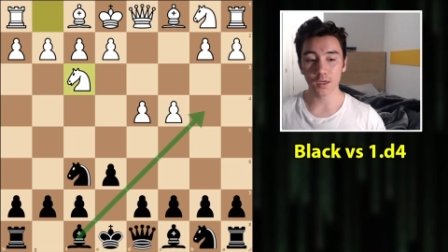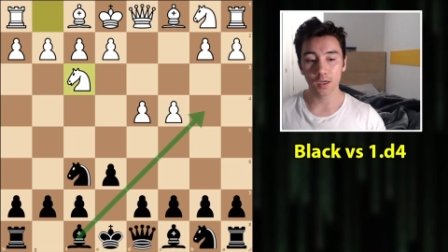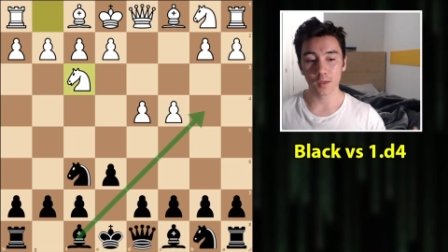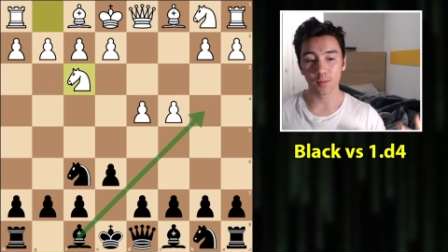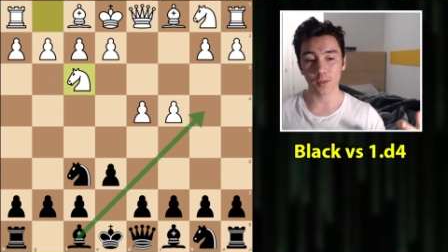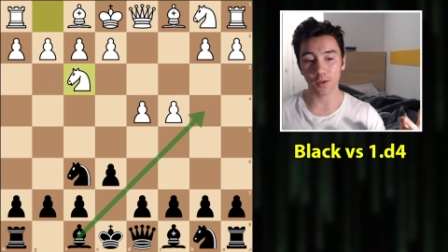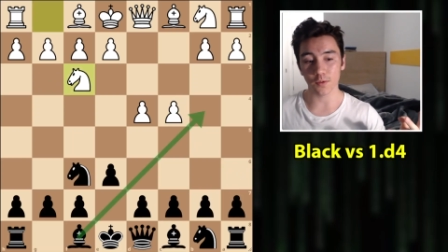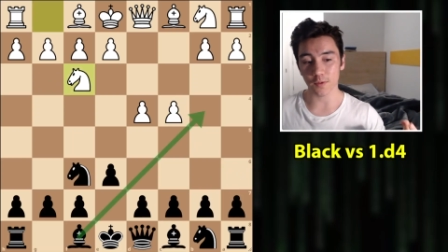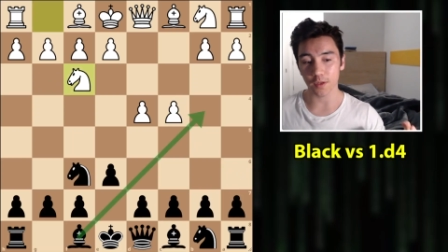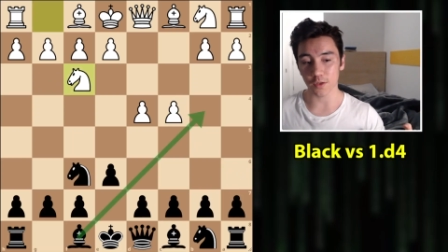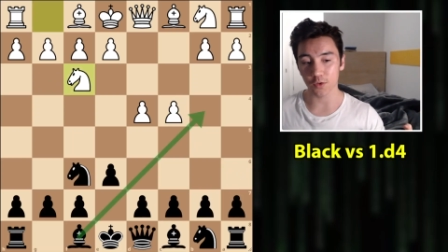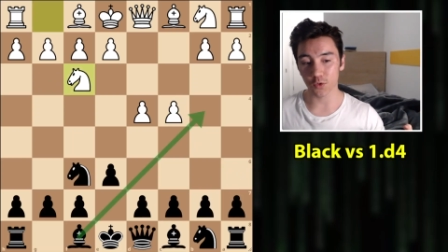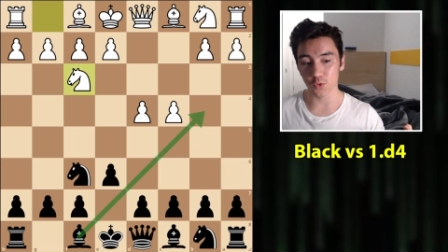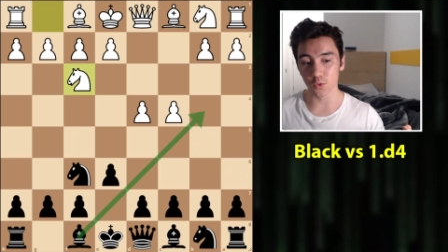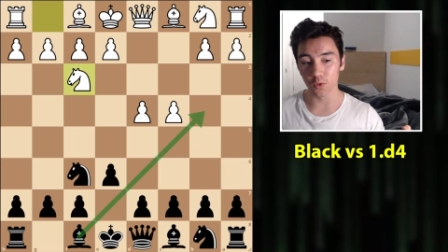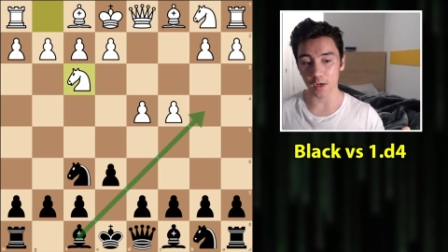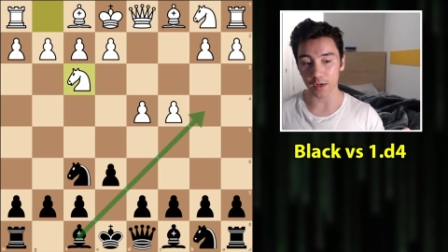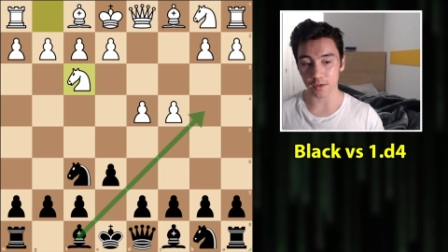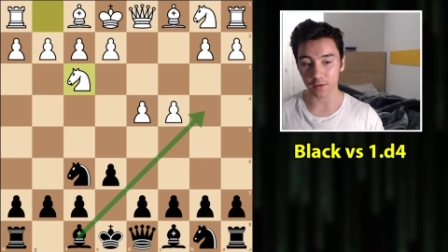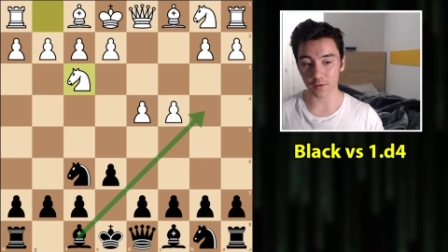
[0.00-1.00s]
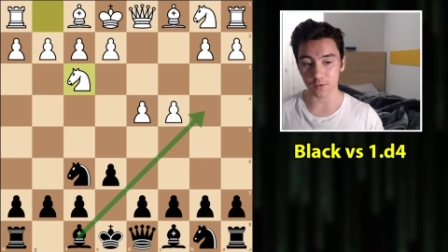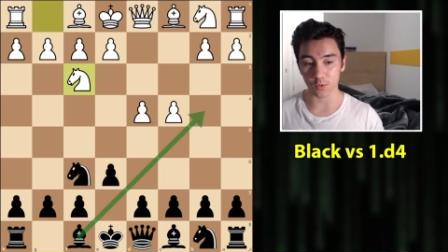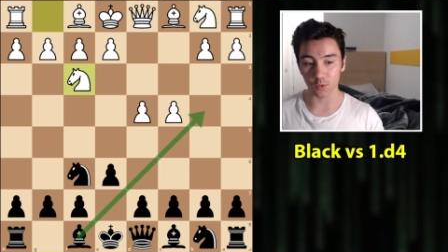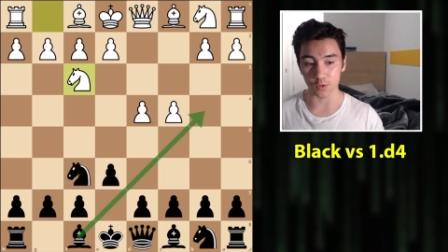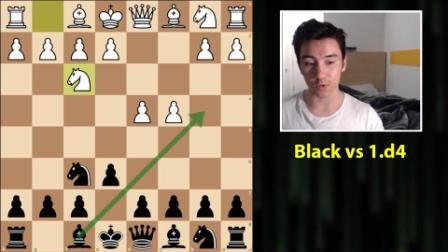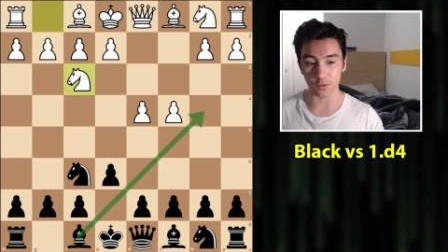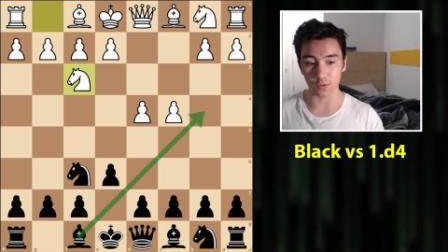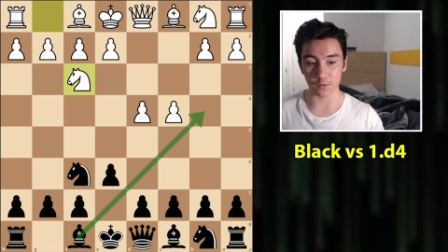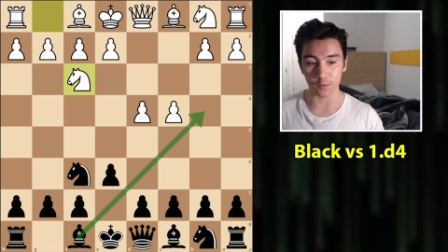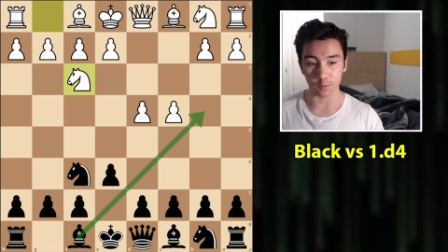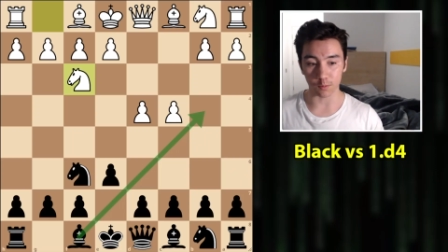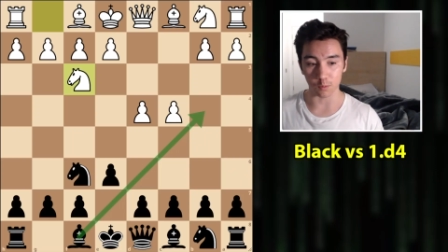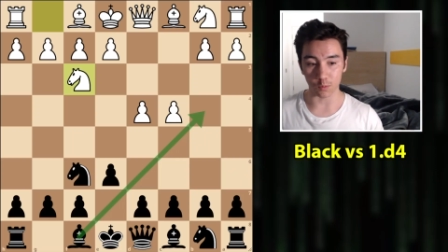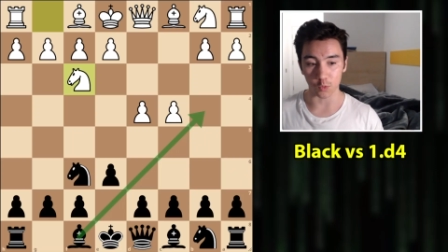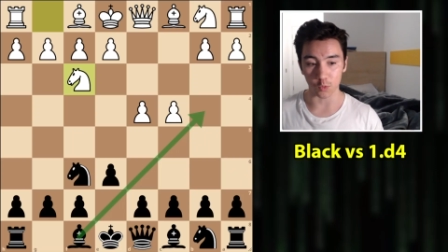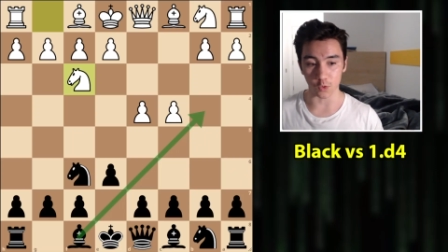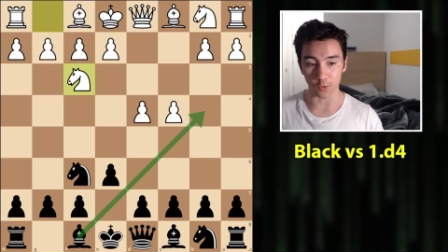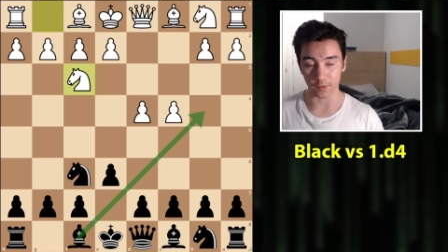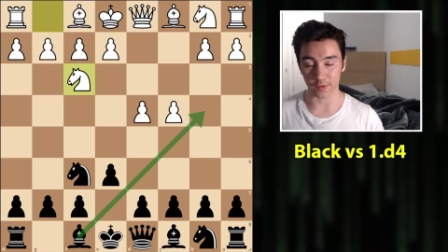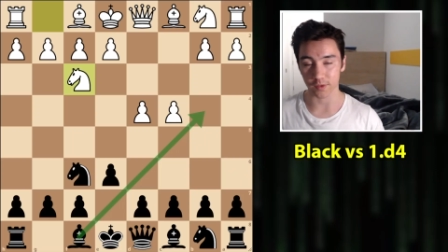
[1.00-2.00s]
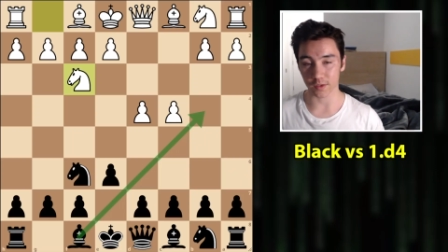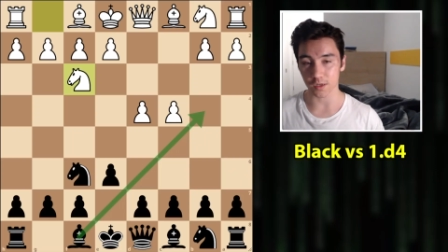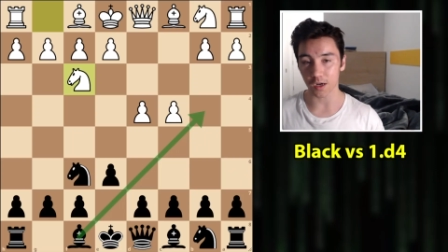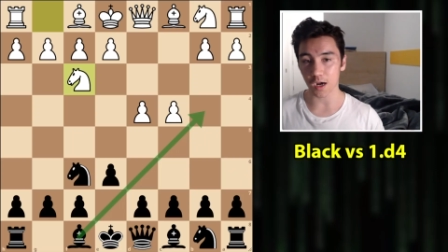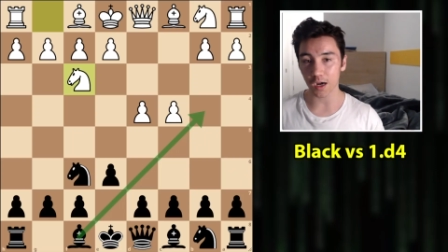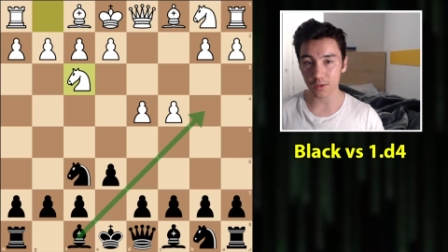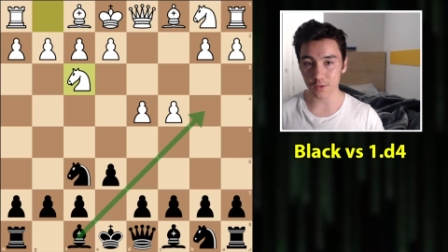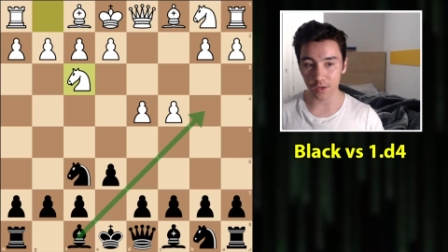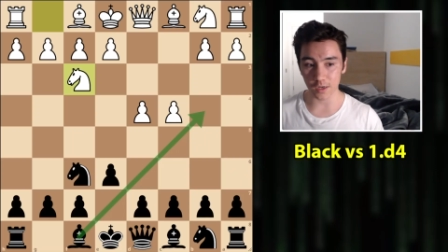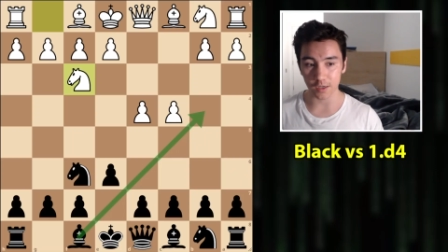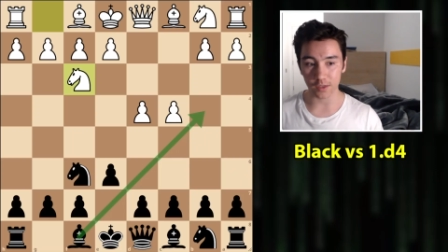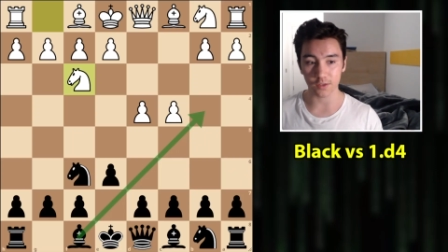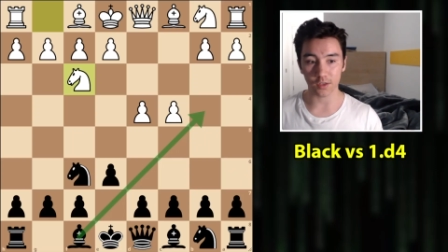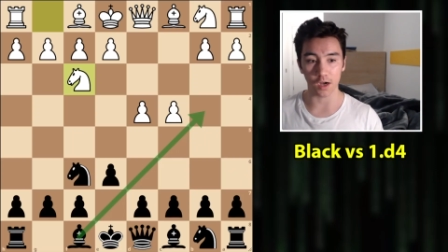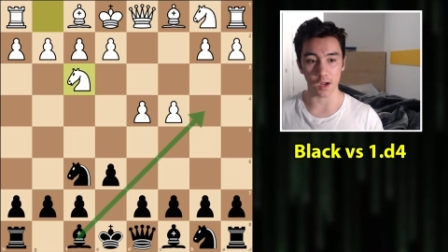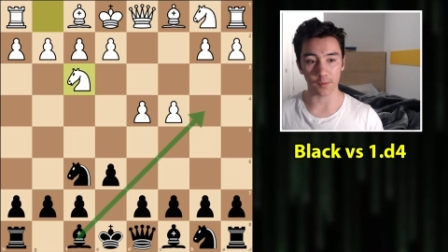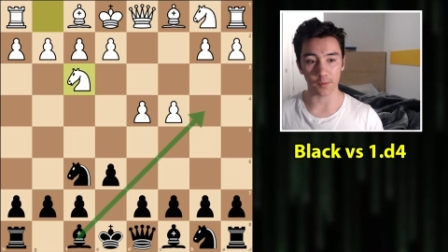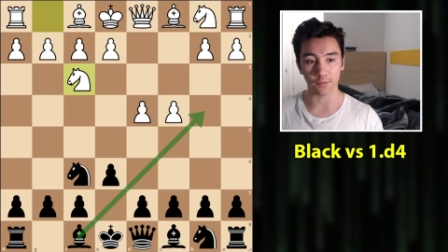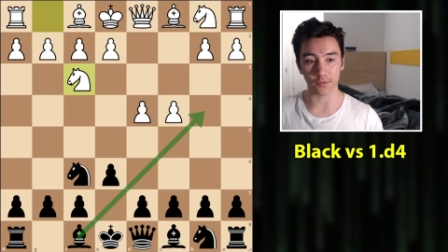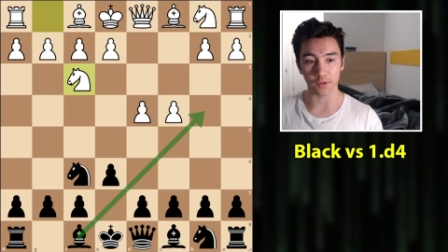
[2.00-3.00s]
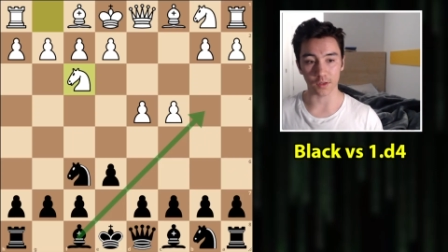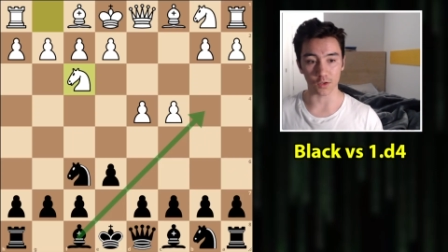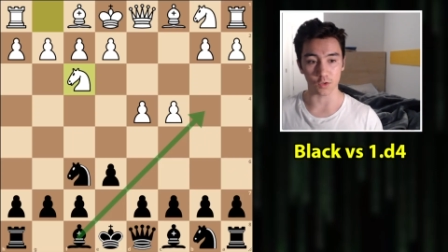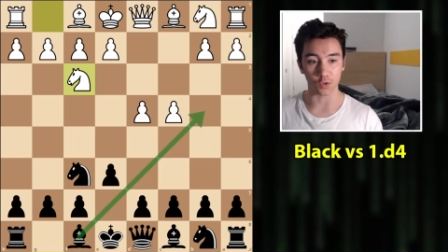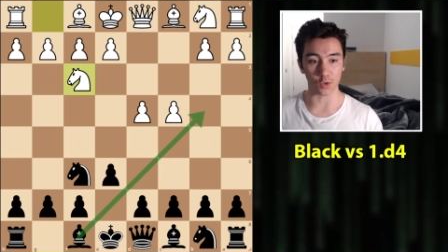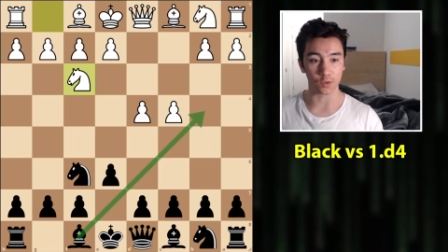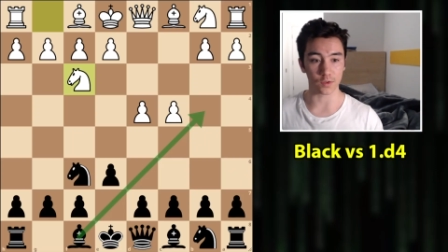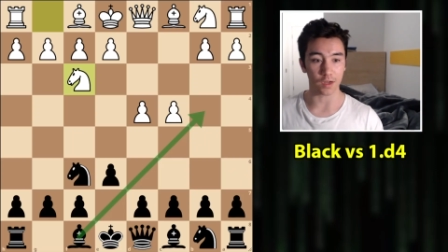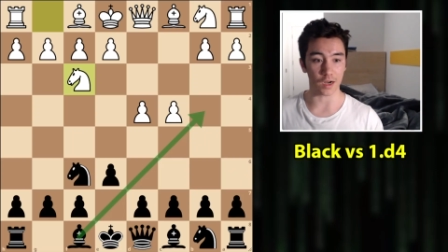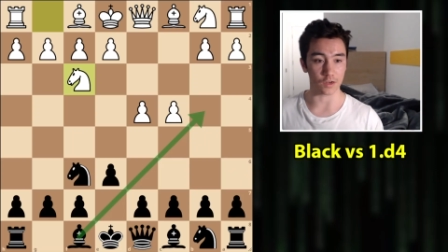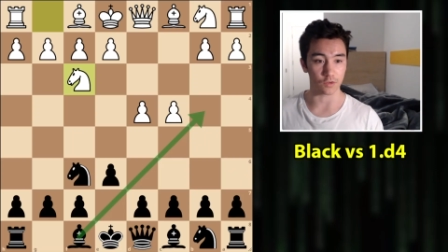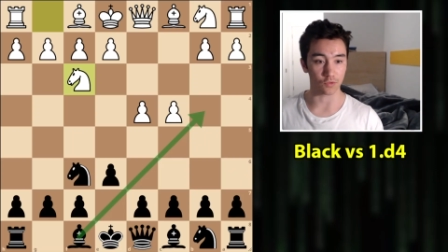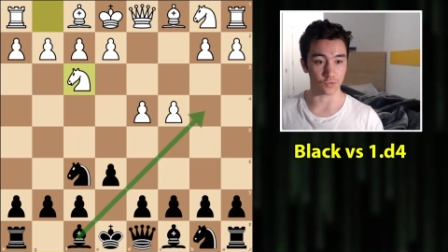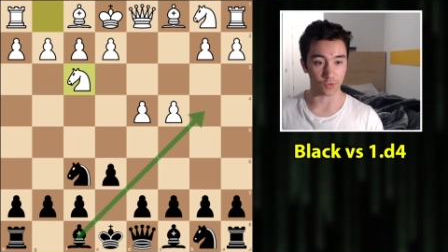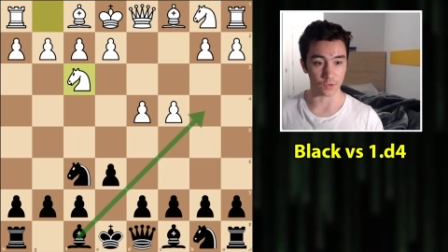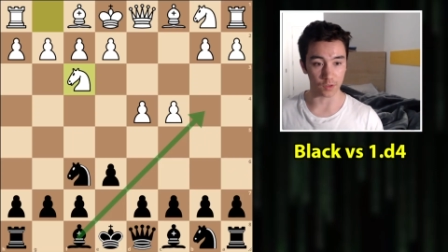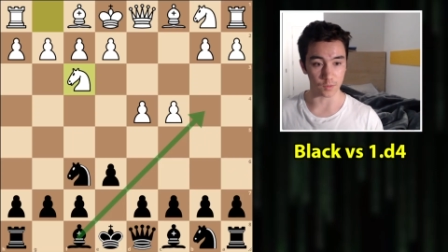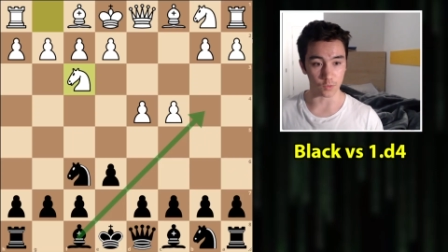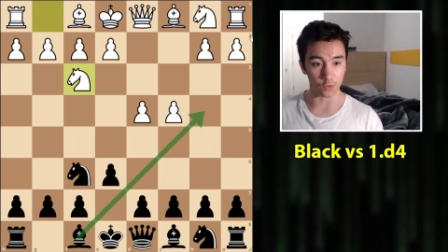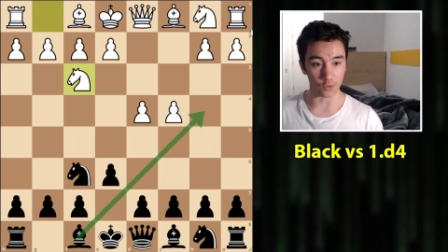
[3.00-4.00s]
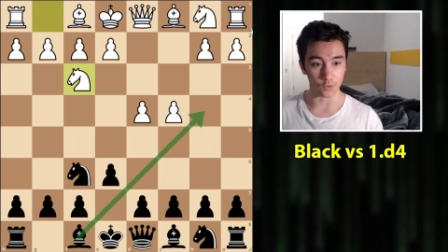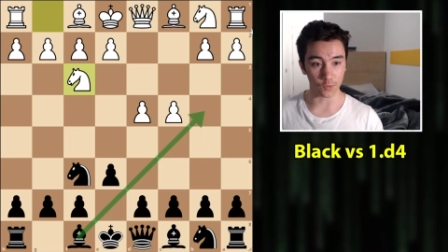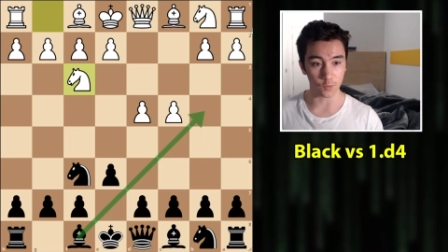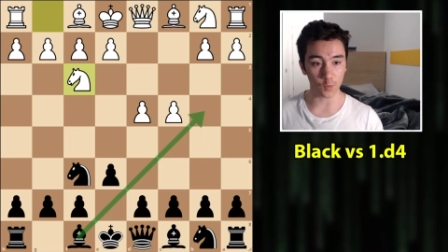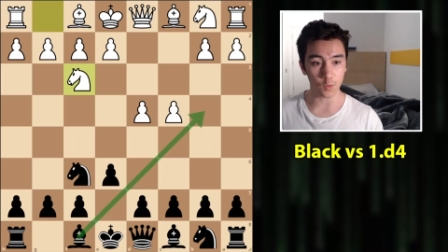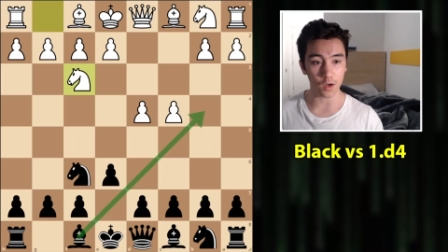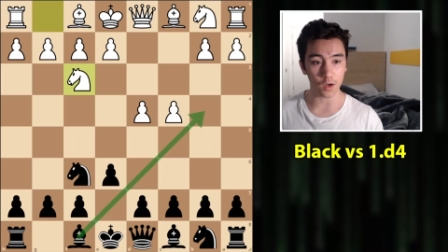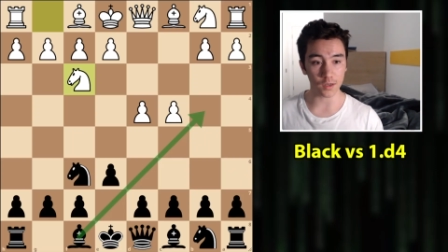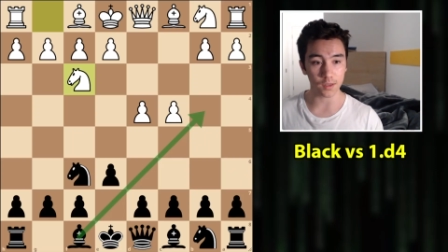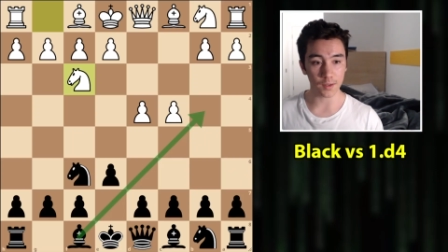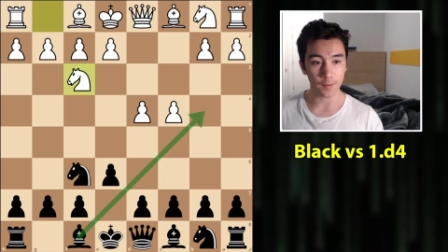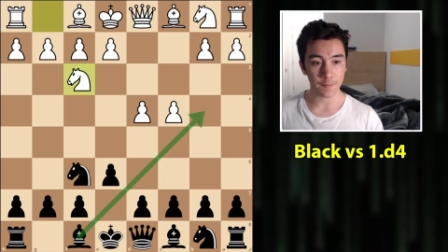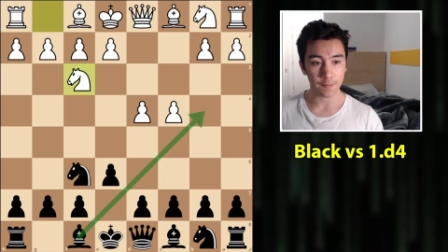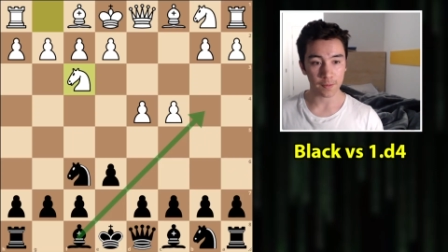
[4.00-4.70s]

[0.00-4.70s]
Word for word: but if they do like sort of more of a sideline type thing and go knight f3 and move 1,